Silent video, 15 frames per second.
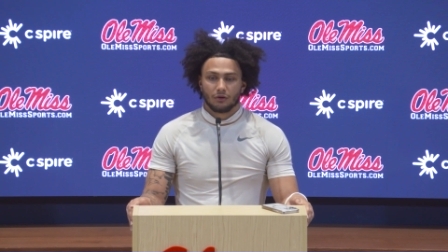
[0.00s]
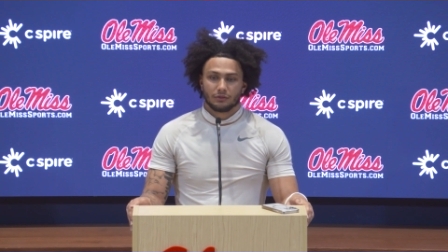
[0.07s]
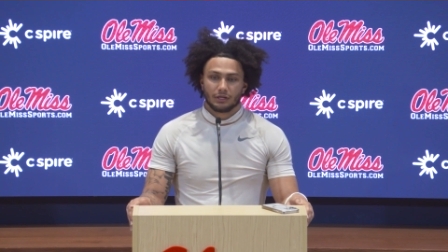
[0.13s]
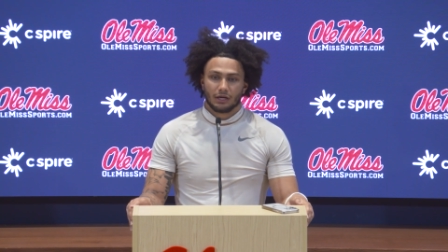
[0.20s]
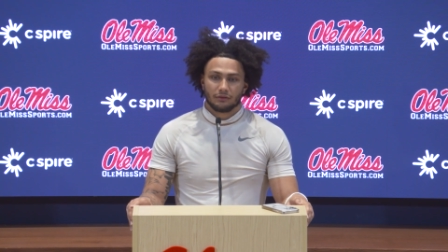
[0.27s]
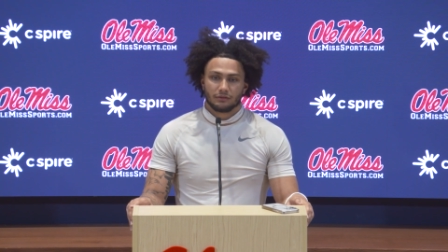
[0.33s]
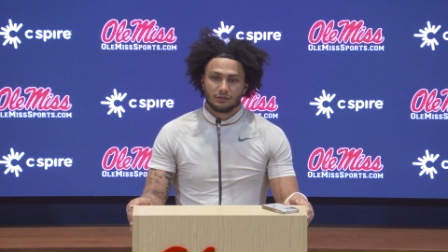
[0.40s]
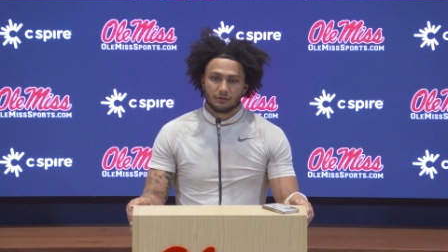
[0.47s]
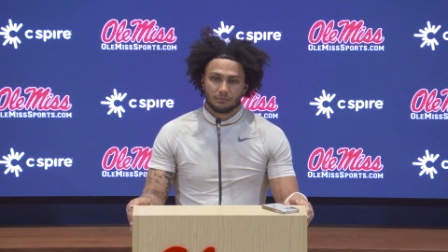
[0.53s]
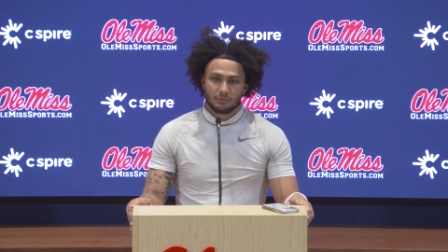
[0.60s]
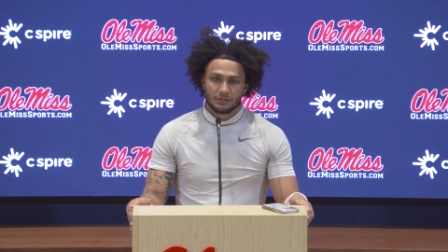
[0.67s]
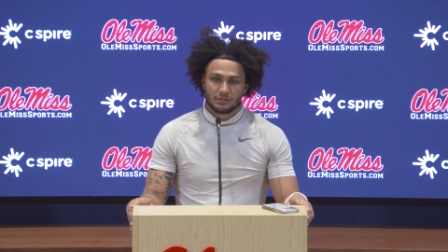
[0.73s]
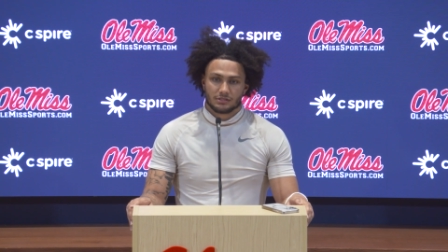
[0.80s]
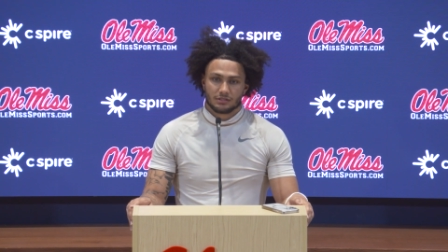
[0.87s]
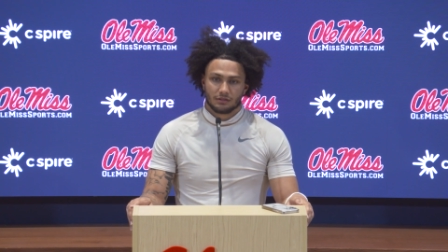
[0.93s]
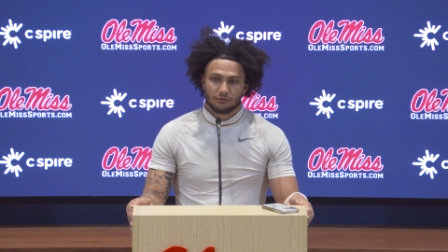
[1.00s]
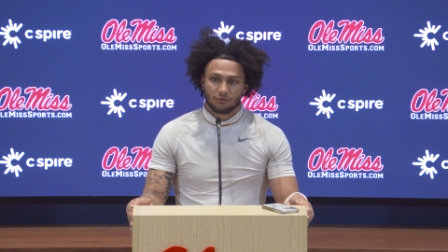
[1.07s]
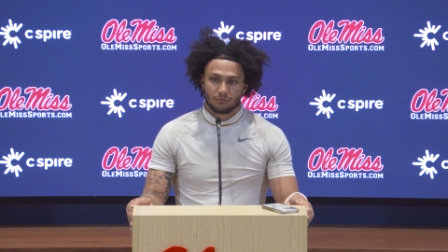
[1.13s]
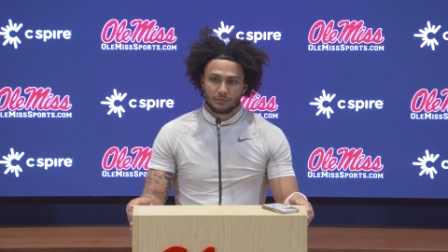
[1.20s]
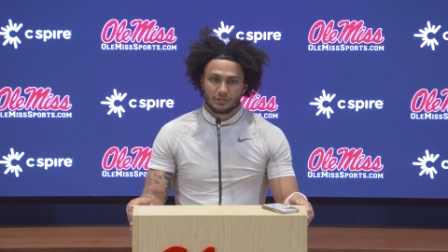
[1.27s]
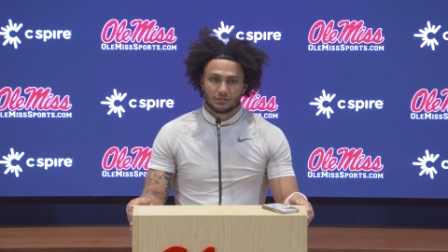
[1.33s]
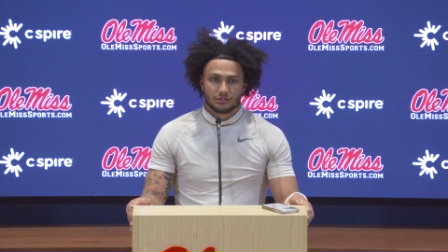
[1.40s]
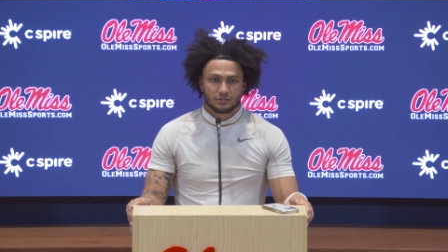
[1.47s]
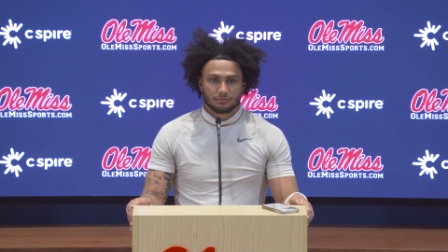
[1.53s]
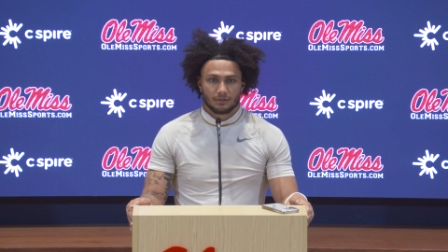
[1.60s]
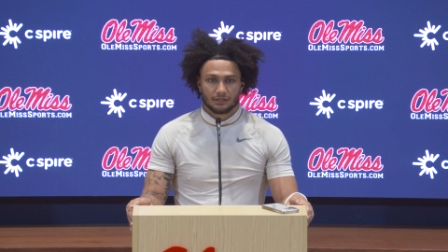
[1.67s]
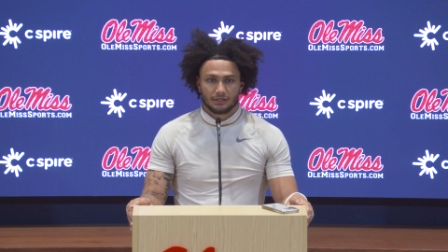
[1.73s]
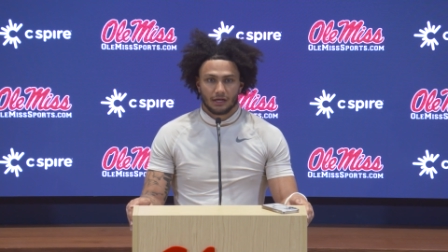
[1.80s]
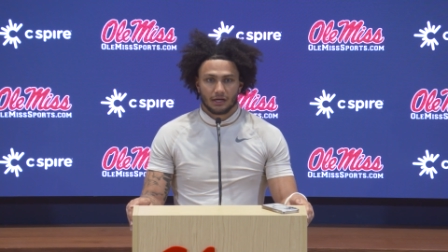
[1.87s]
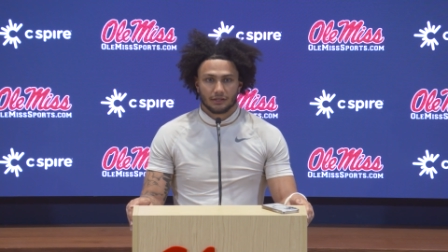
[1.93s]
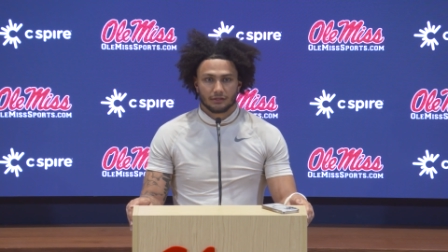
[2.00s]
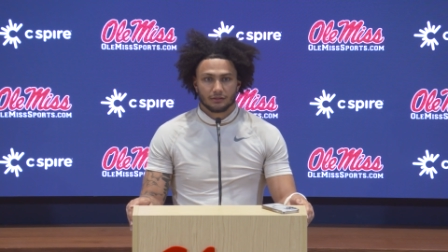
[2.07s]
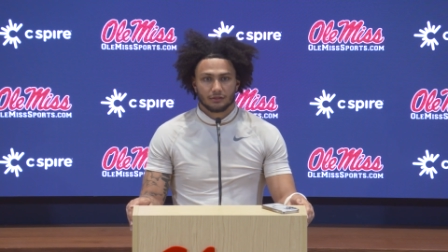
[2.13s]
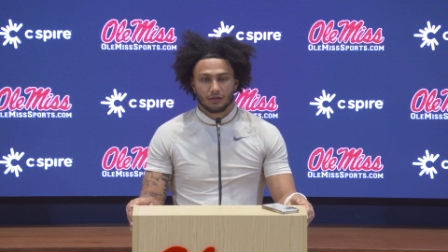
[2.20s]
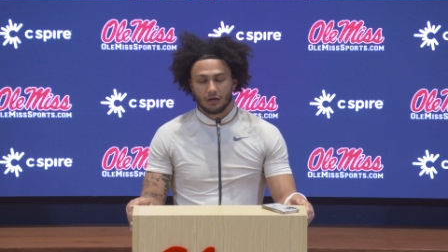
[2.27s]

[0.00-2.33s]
Oh, yeah. I think the biggest thing for me is just my diet.